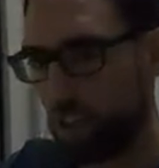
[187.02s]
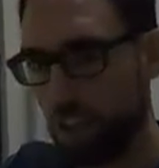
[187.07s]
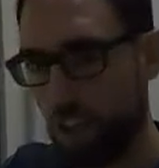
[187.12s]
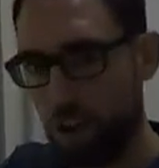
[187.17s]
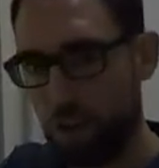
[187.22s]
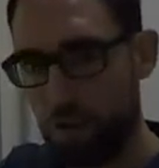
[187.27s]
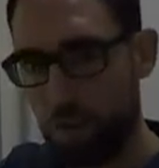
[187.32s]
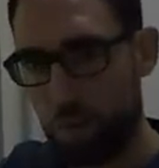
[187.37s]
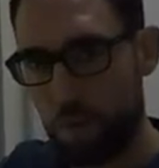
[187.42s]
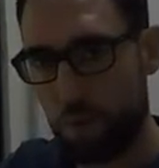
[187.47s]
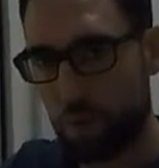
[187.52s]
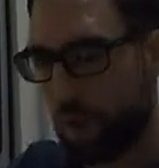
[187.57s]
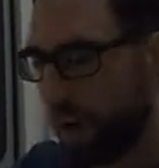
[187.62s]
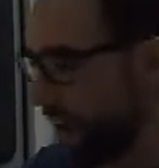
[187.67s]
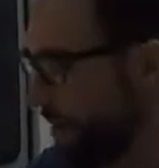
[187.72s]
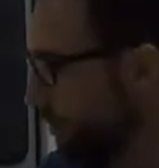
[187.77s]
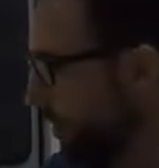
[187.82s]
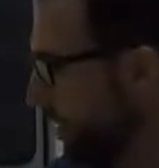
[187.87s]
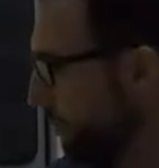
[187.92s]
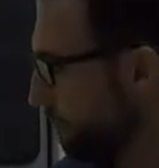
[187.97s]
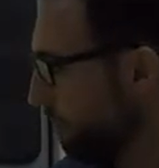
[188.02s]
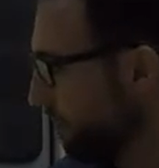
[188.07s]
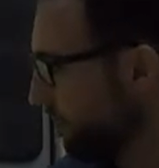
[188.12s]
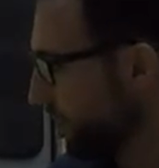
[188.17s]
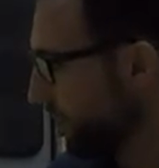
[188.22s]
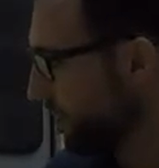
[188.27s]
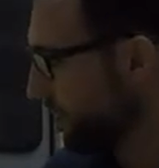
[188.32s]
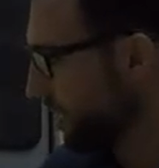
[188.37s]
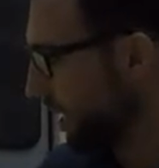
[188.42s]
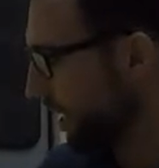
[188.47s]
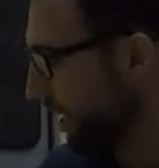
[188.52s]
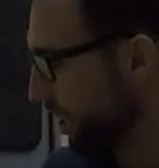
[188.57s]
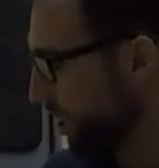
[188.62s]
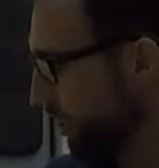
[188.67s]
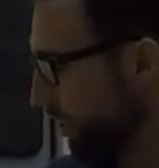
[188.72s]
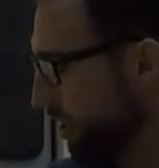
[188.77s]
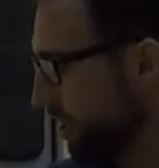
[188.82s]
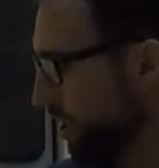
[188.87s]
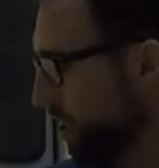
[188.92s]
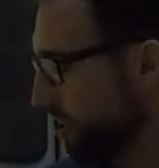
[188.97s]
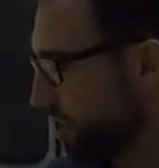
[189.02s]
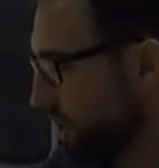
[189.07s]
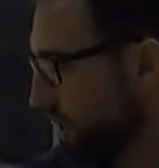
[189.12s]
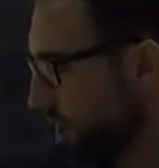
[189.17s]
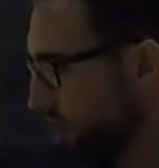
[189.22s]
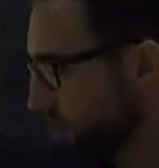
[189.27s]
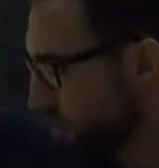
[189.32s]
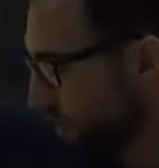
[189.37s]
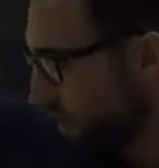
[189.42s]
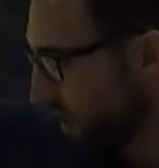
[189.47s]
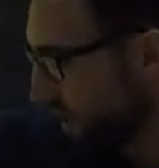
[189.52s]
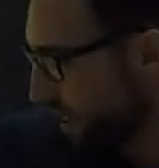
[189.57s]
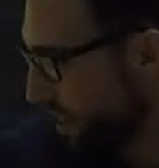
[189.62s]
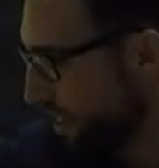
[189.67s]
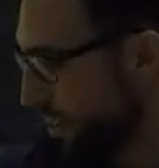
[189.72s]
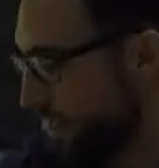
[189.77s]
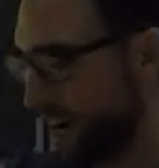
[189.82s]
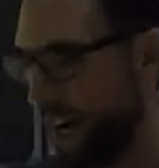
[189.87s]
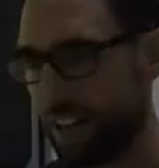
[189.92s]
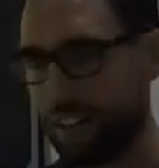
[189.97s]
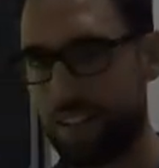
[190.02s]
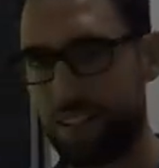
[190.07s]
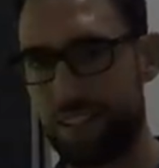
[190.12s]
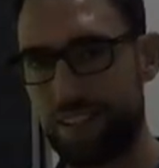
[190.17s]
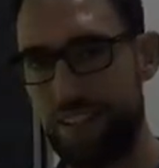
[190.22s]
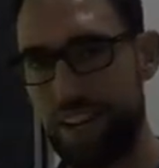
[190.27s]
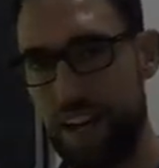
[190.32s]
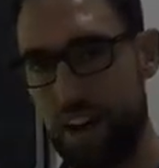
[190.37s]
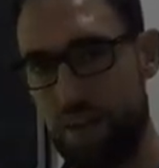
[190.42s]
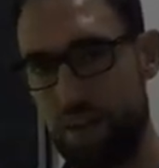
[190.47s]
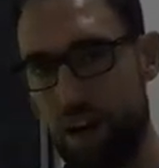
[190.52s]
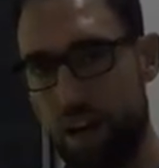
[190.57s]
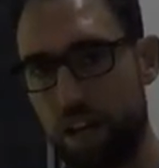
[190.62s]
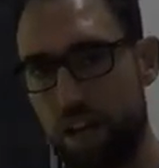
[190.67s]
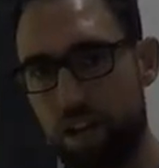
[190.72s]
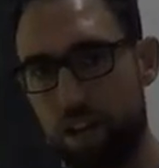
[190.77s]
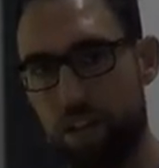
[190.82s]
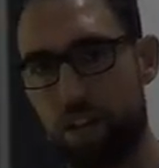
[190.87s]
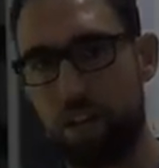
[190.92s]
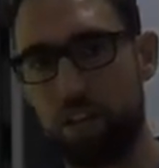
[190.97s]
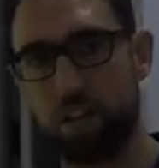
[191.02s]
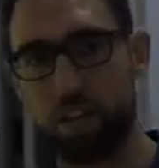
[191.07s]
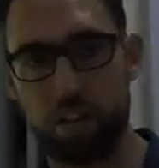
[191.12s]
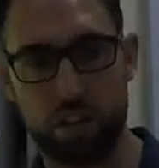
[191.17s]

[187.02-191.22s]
go from the primary to the secondary to the tertiary in that direction,